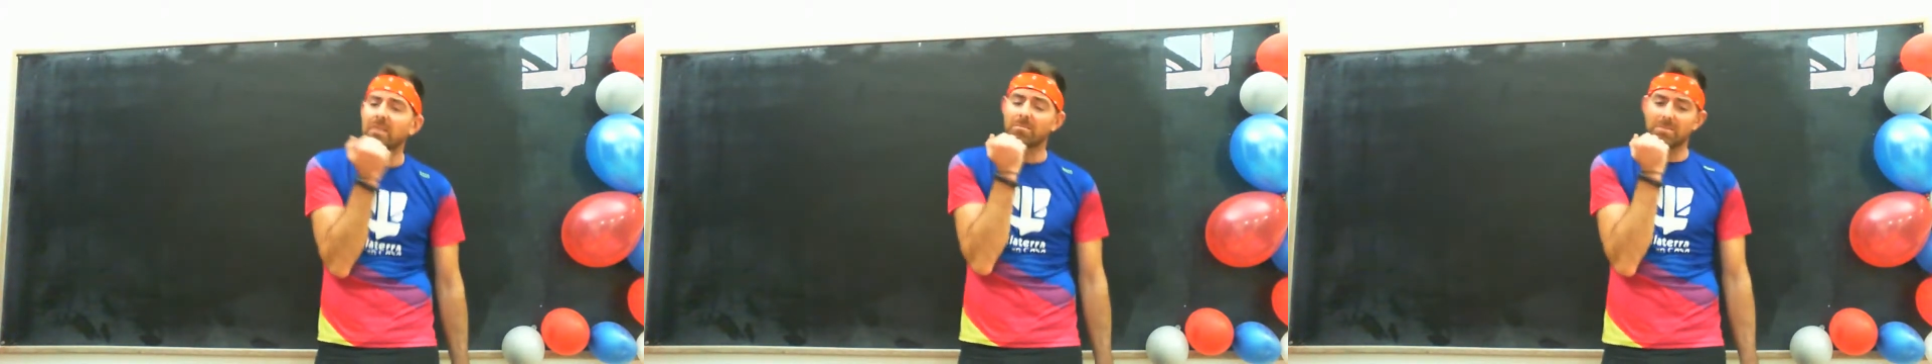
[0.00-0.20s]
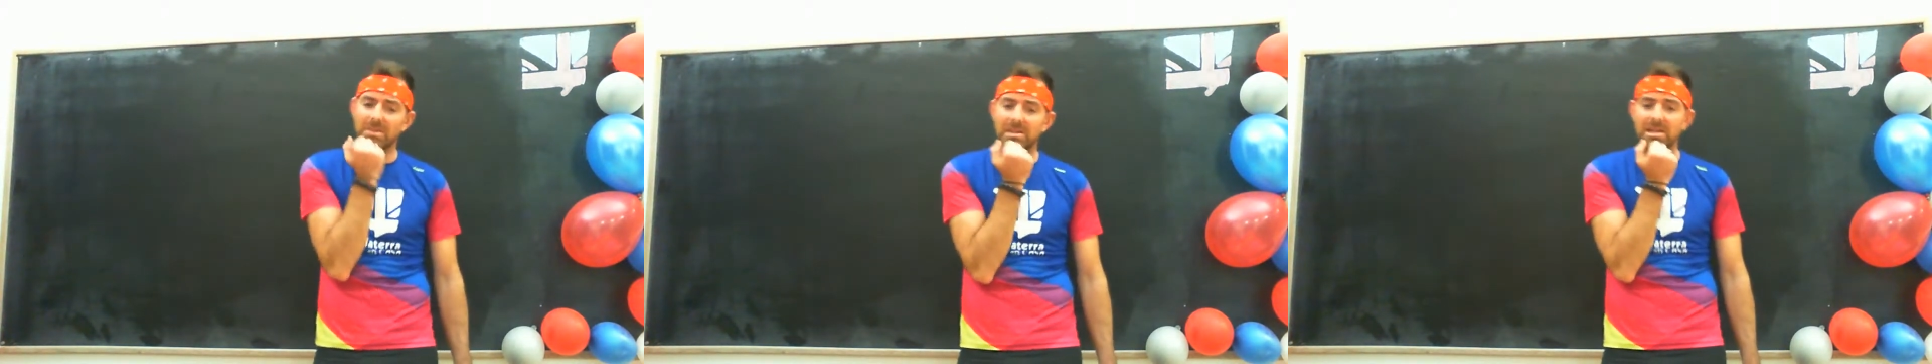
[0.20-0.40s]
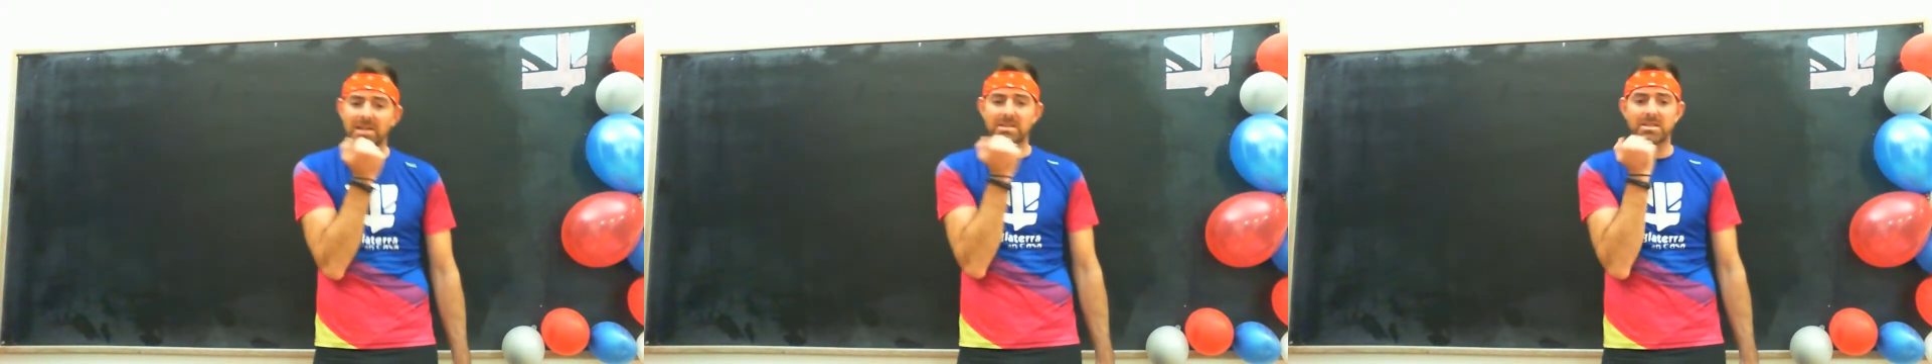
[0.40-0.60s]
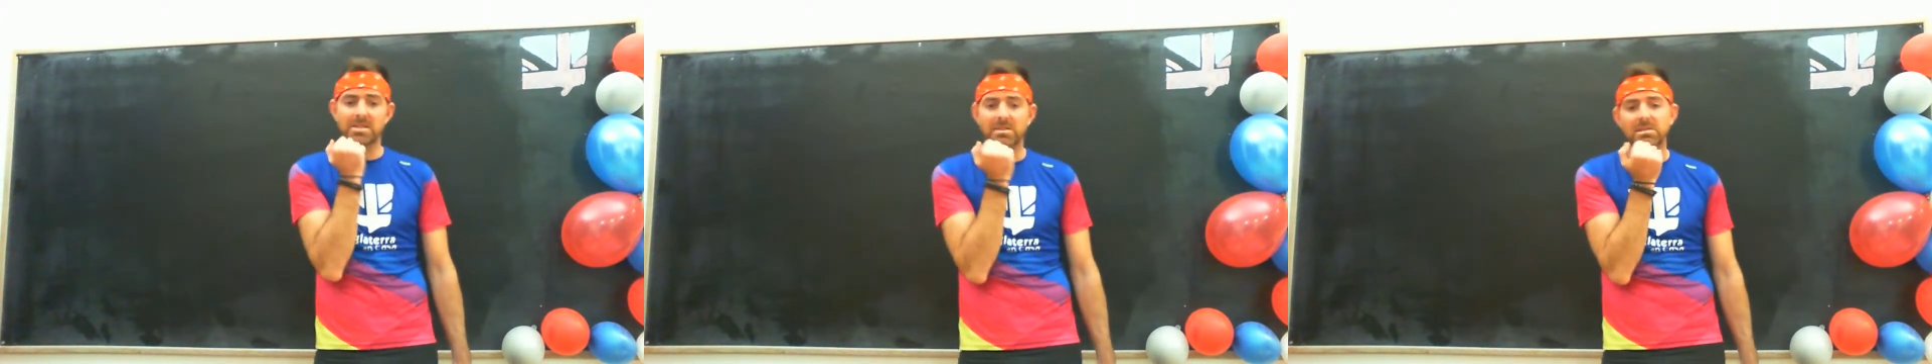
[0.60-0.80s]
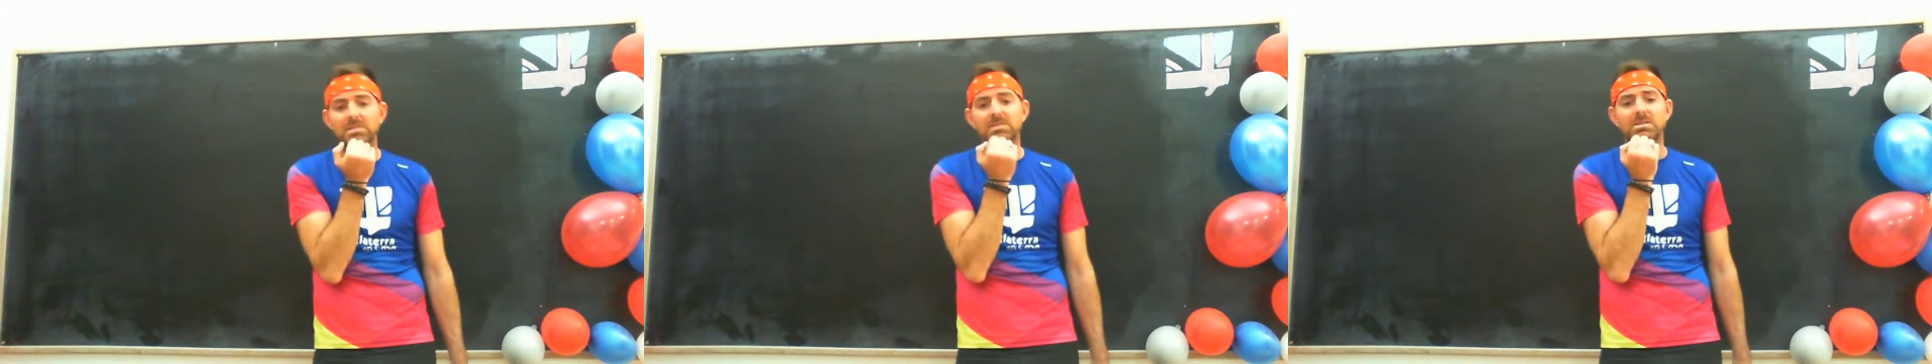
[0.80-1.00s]
my
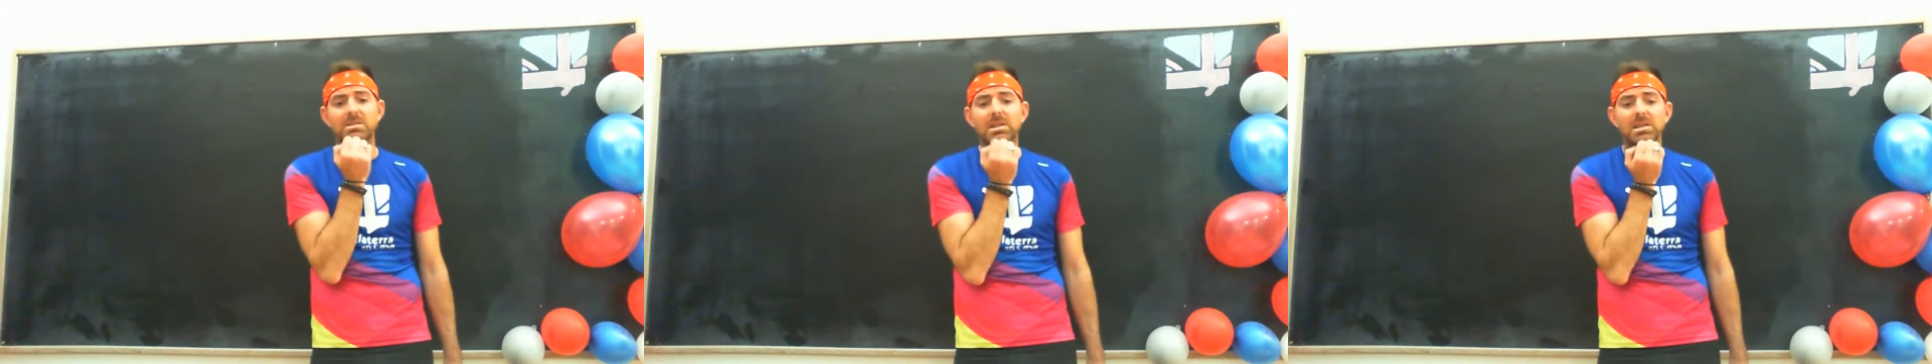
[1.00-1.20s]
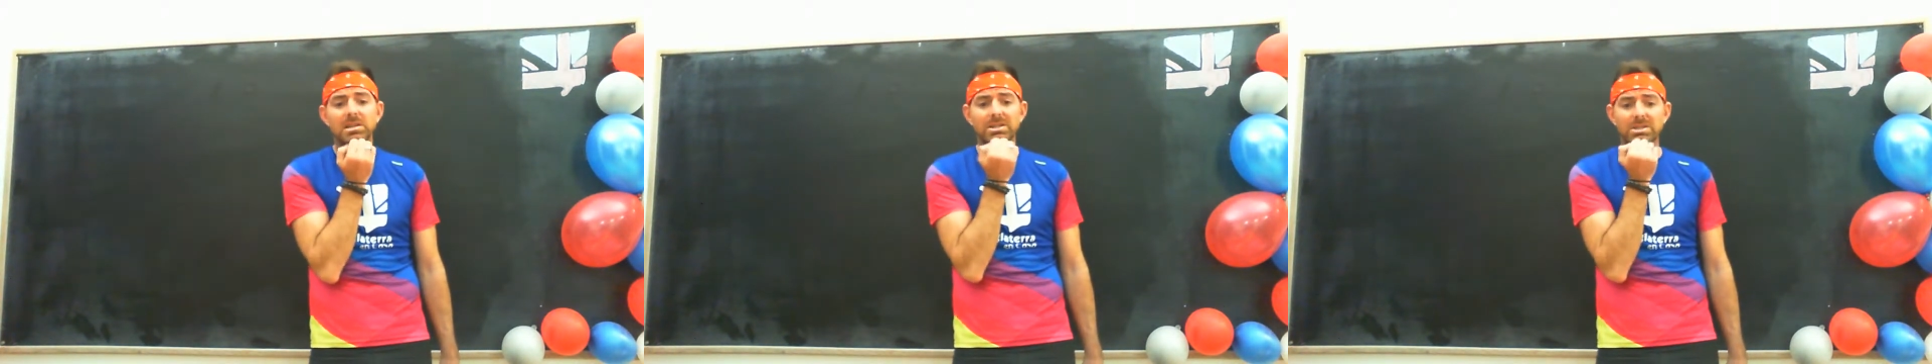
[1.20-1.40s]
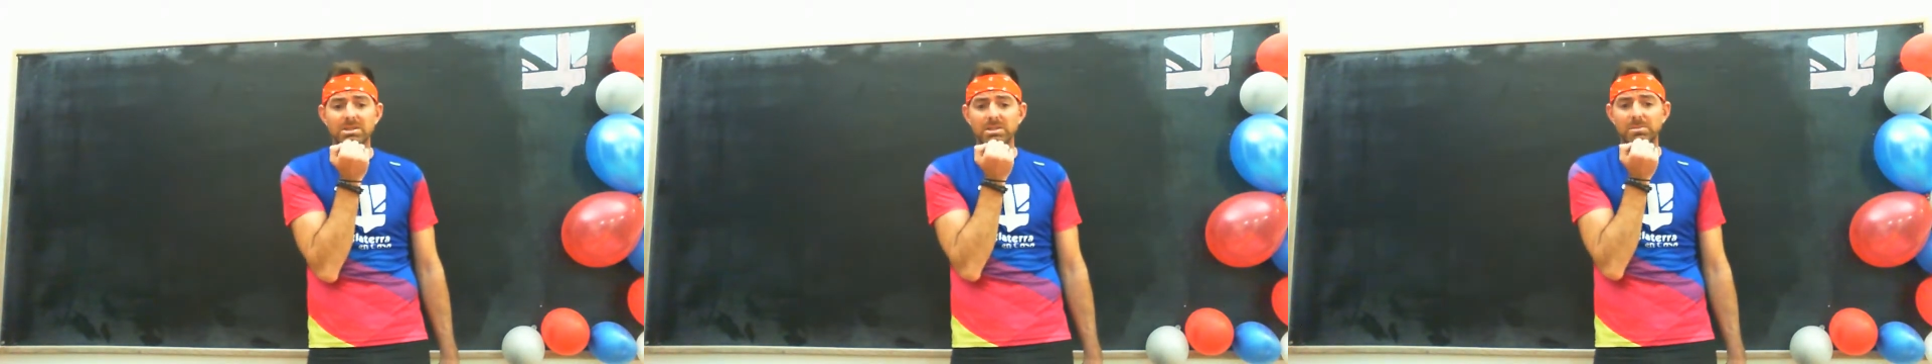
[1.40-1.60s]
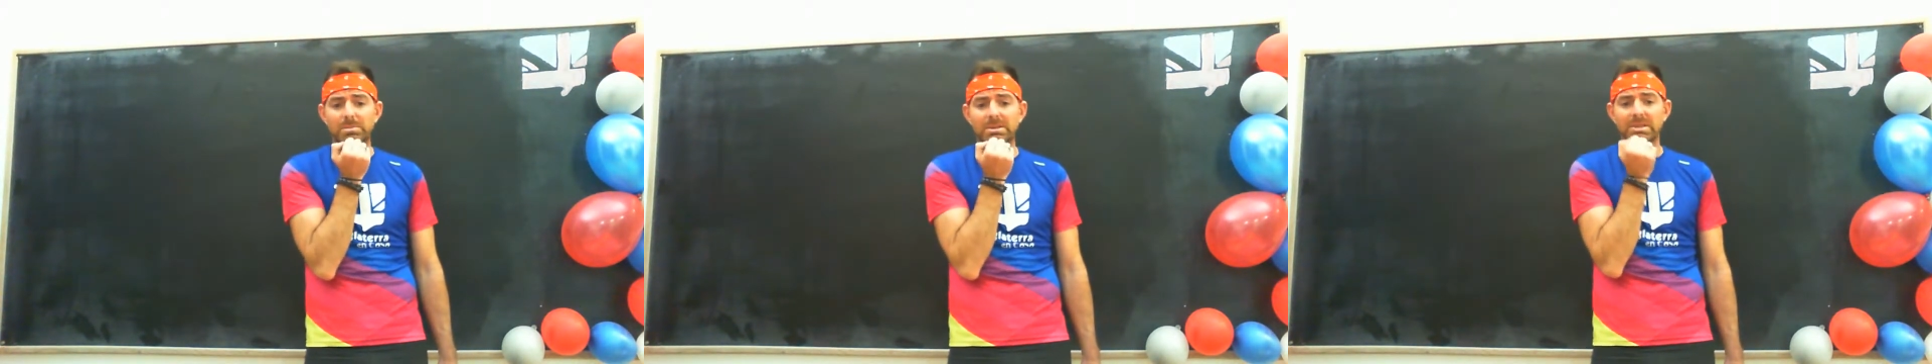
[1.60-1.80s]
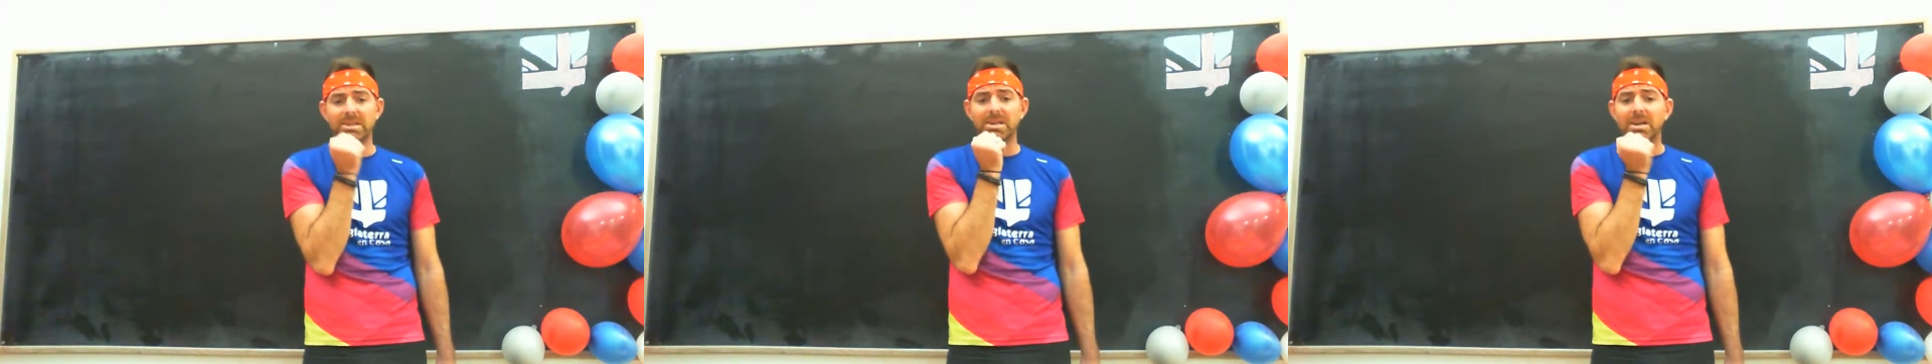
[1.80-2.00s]
lessons that I should
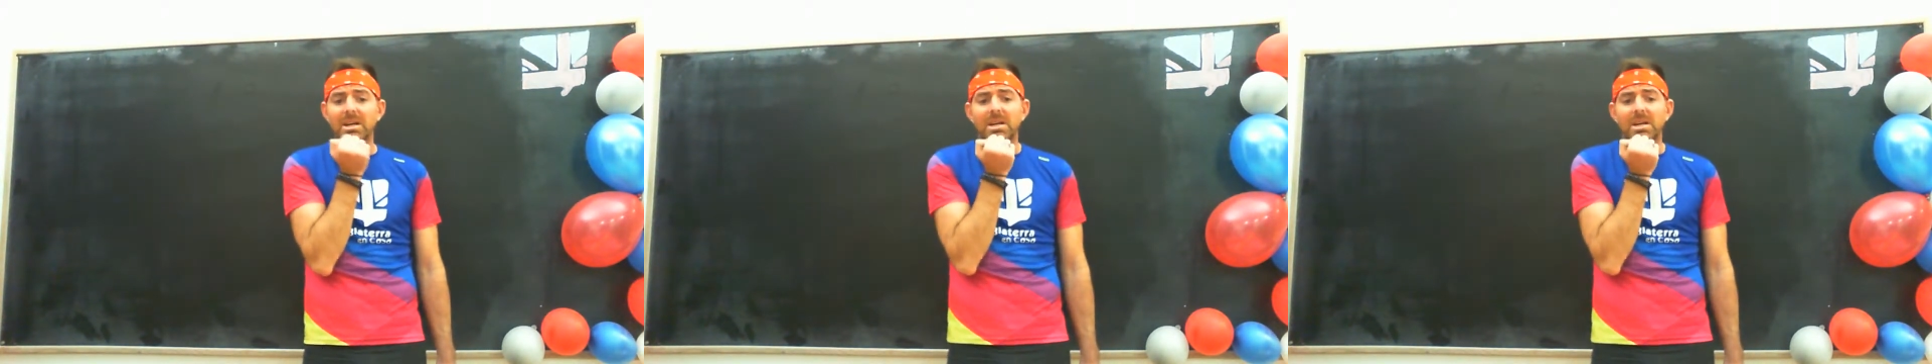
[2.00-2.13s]
be